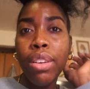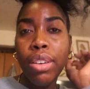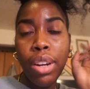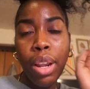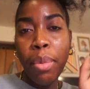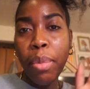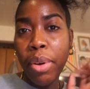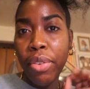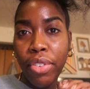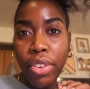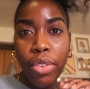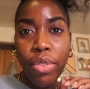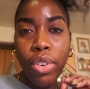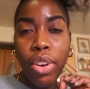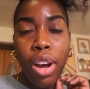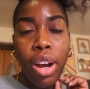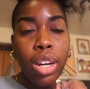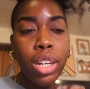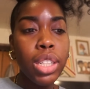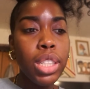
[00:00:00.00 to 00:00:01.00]
not my
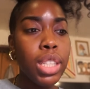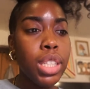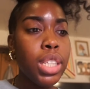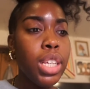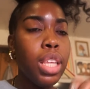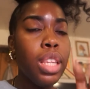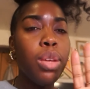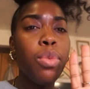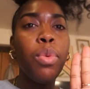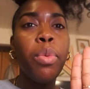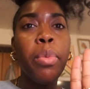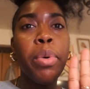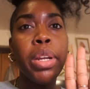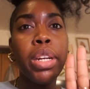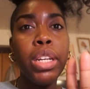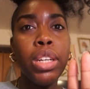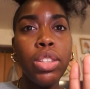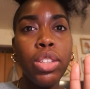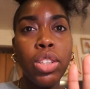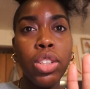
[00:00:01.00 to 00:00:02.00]
favorite honestly and then when my
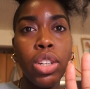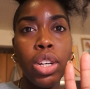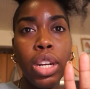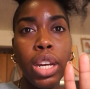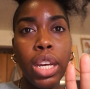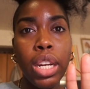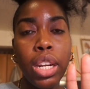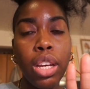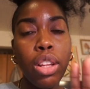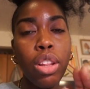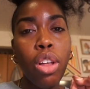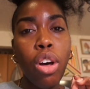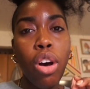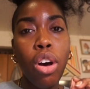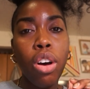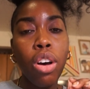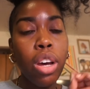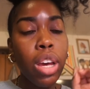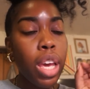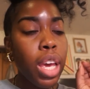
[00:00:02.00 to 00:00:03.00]
nails start getting
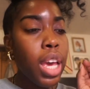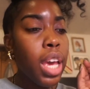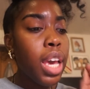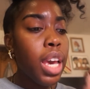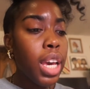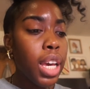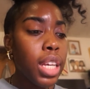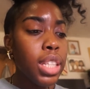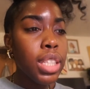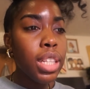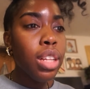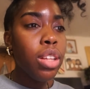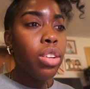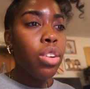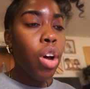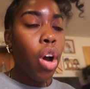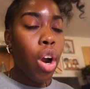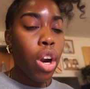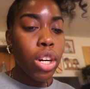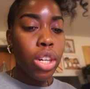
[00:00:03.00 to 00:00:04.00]
long it gets a
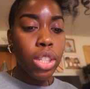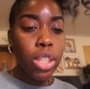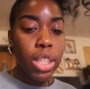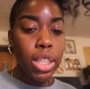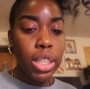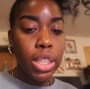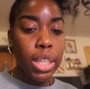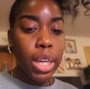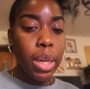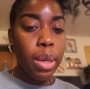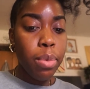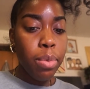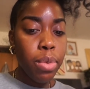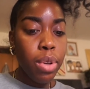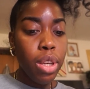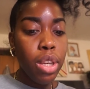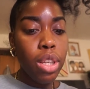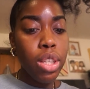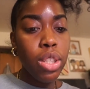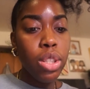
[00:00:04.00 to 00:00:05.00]
little harder to type
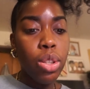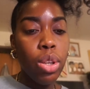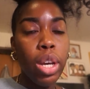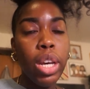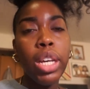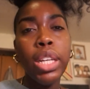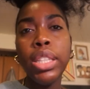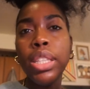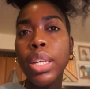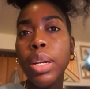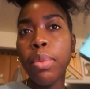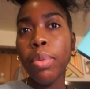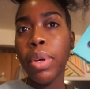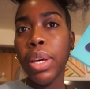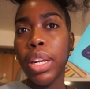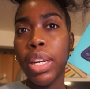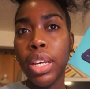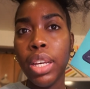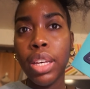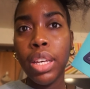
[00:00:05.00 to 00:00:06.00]
so I ended up
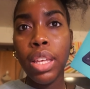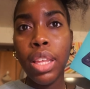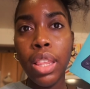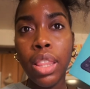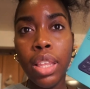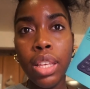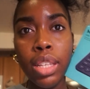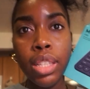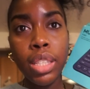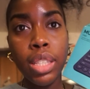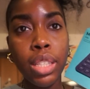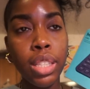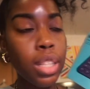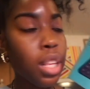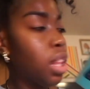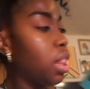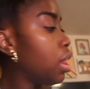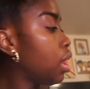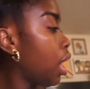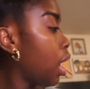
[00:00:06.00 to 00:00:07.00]
getting this
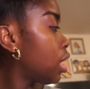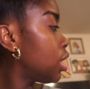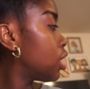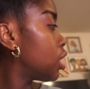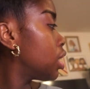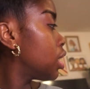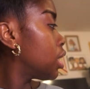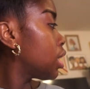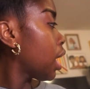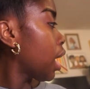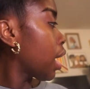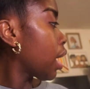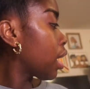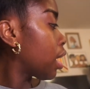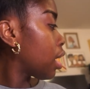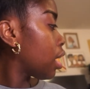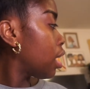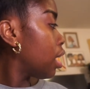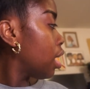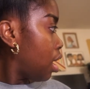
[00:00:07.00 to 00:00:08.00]
Logitech
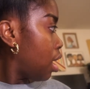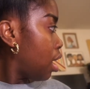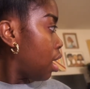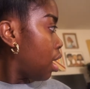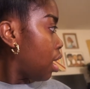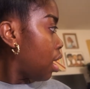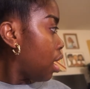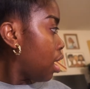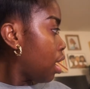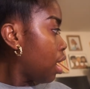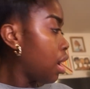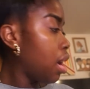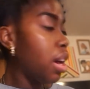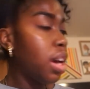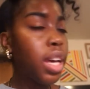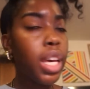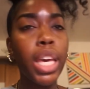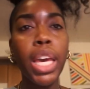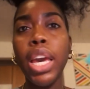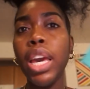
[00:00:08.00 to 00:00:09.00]

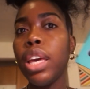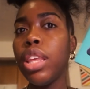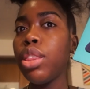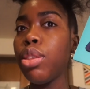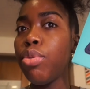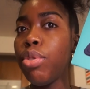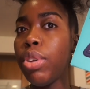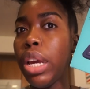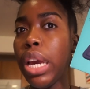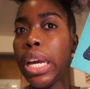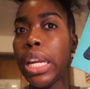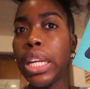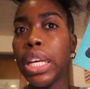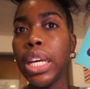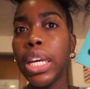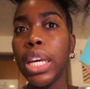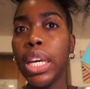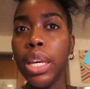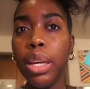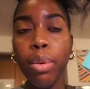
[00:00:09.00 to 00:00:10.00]
uh,
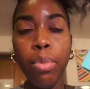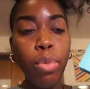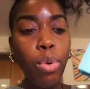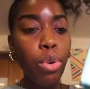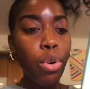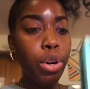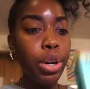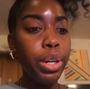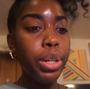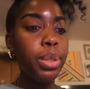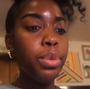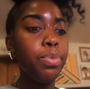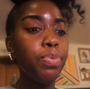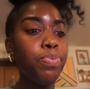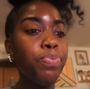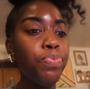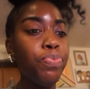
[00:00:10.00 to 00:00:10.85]
K380 keyboard